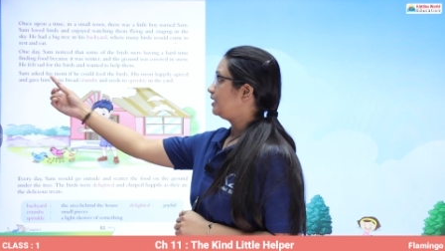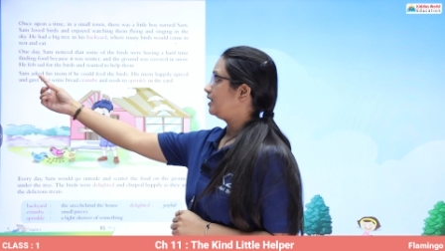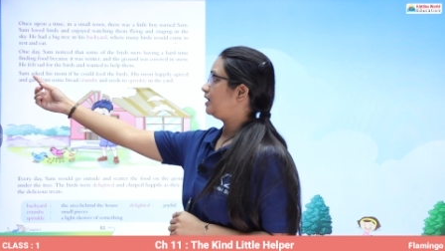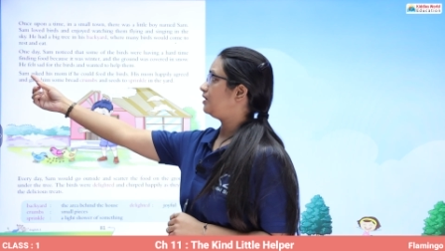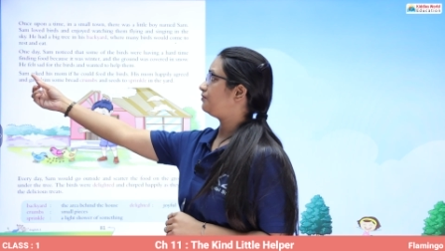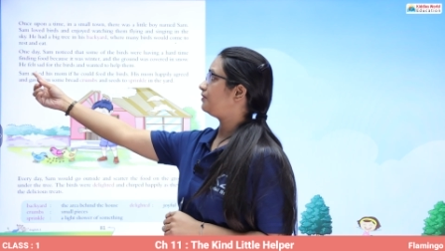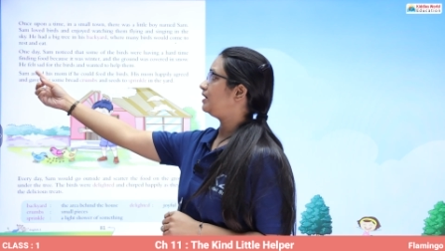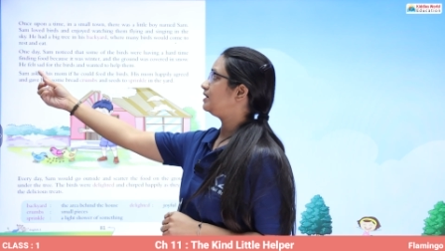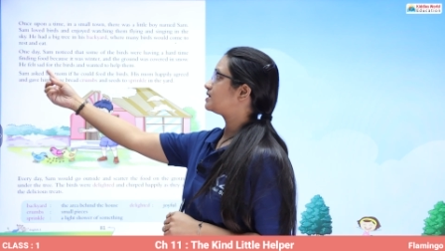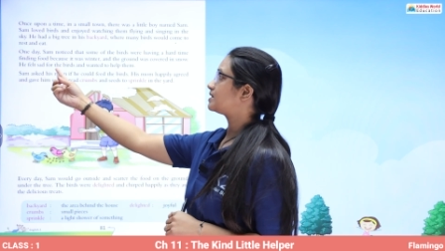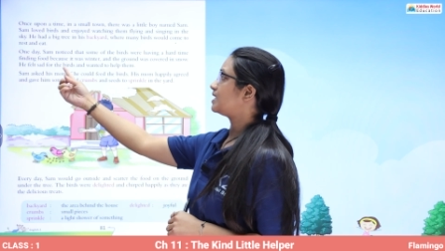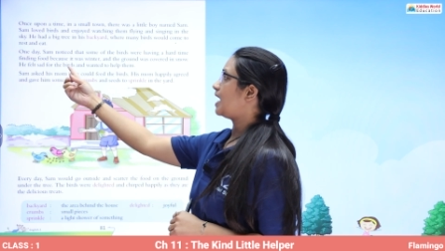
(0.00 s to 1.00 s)
He
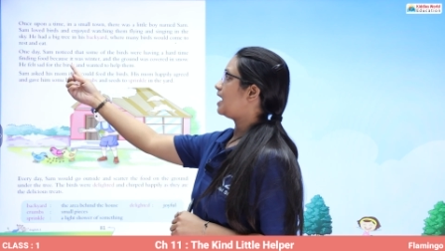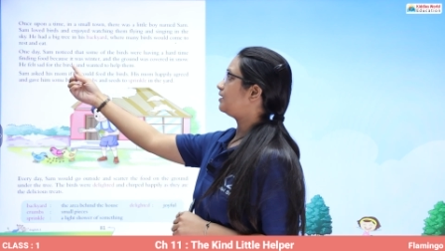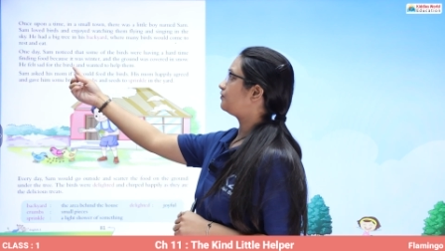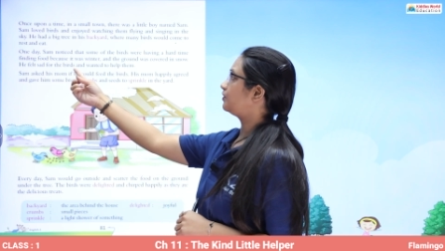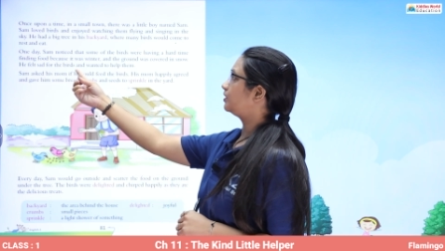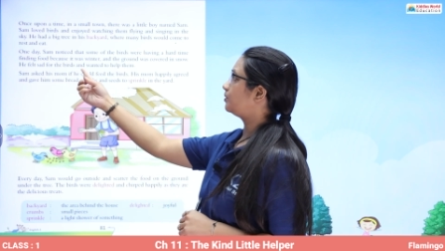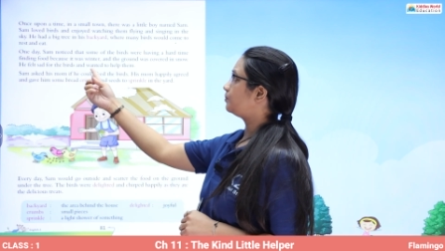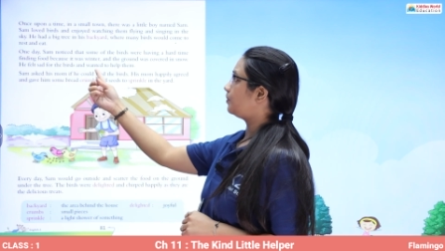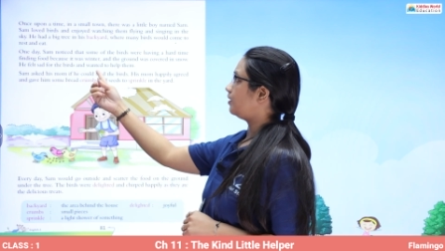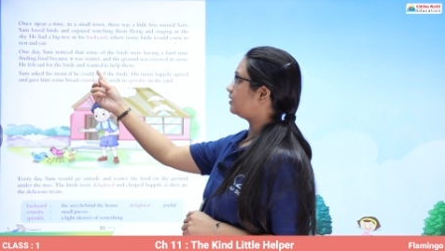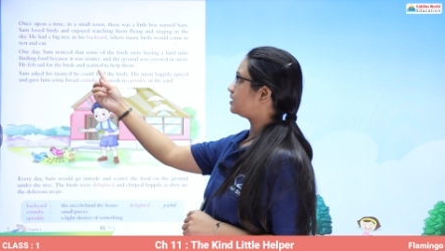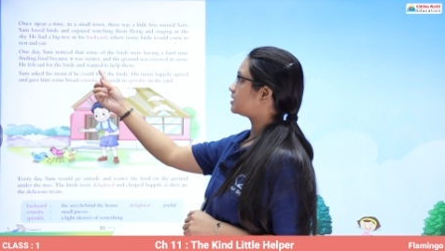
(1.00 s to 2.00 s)
felt sad for the
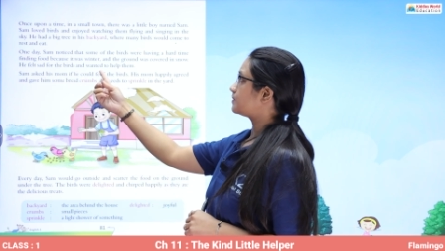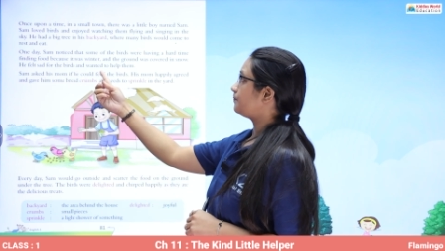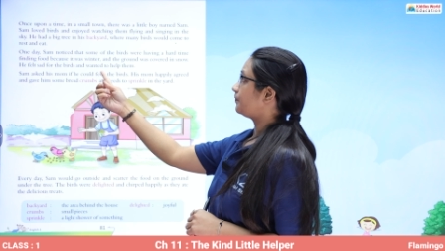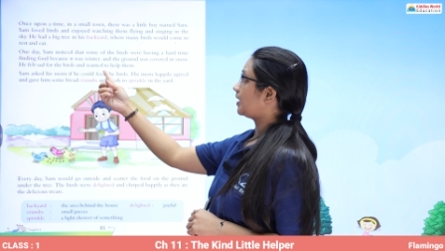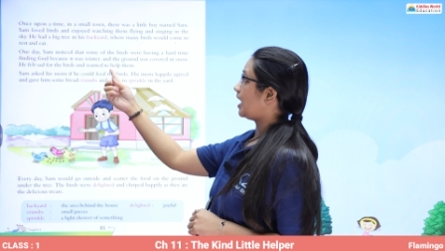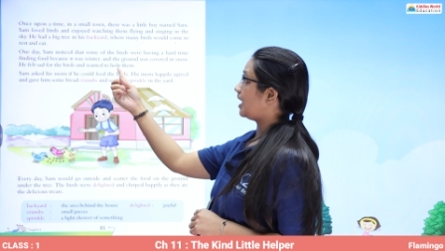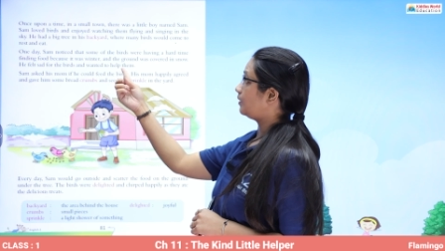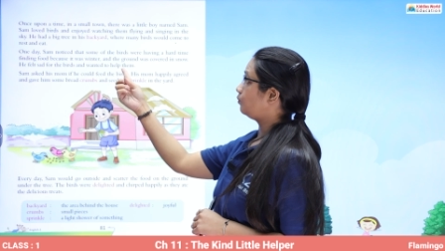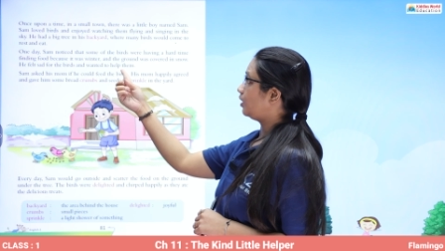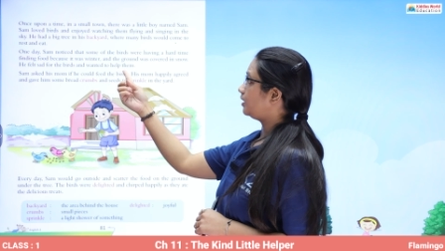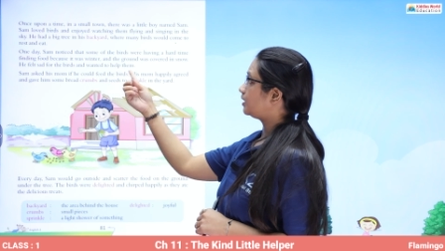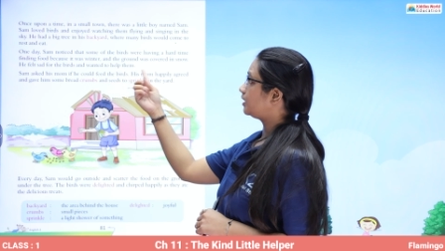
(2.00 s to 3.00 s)
birds and
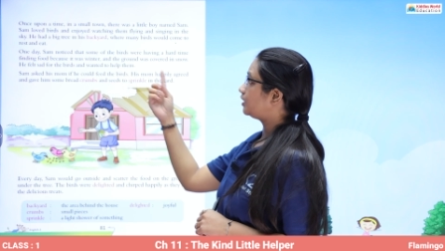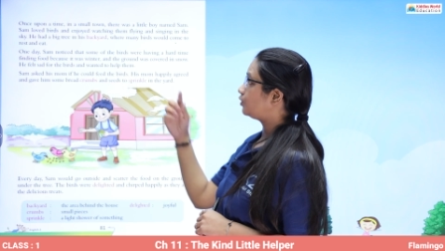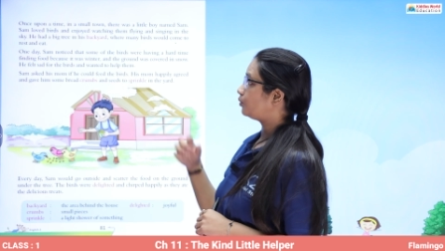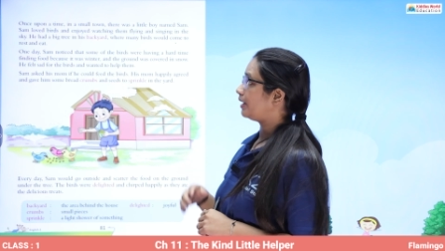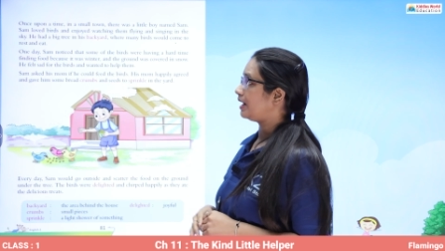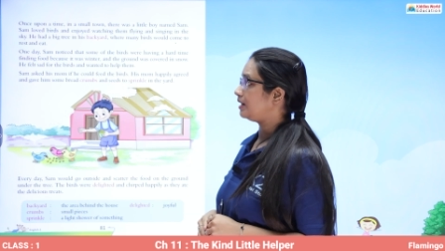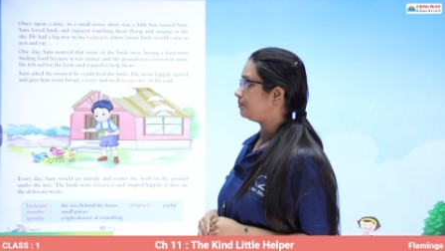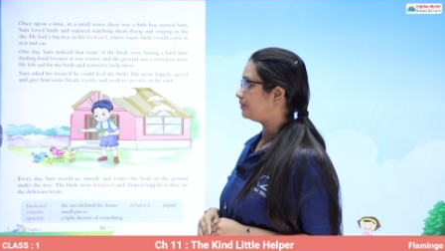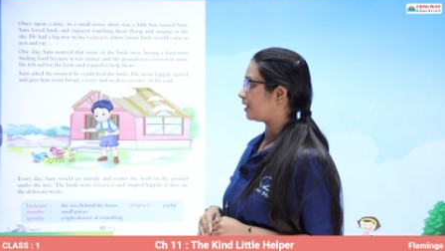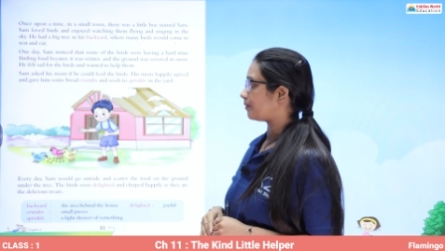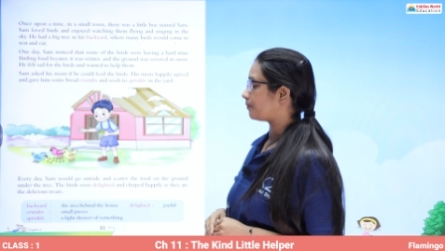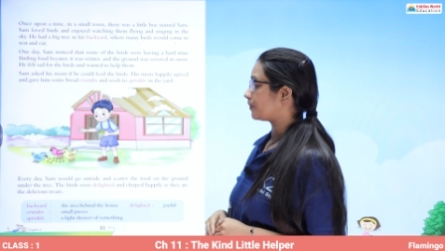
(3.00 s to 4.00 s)
wanted to help
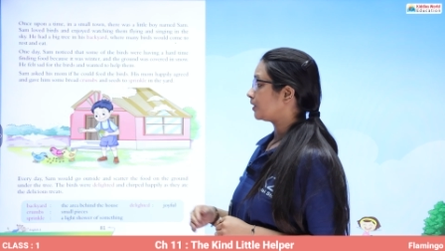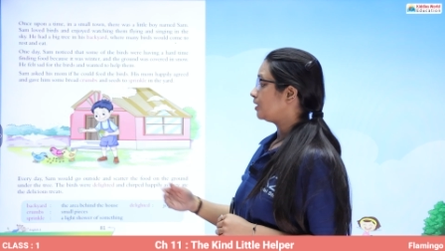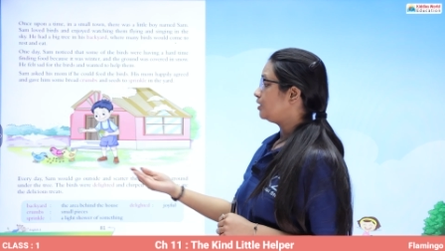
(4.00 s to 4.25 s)
them.